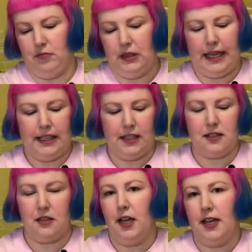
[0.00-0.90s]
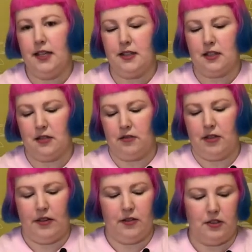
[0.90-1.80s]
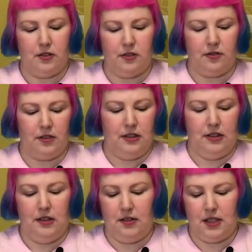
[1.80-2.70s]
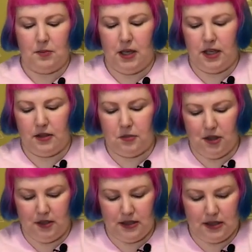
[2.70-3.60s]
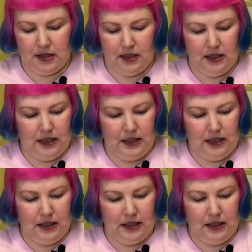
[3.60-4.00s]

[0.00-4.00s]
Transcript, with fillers: blank sides around the sort of this part of the box.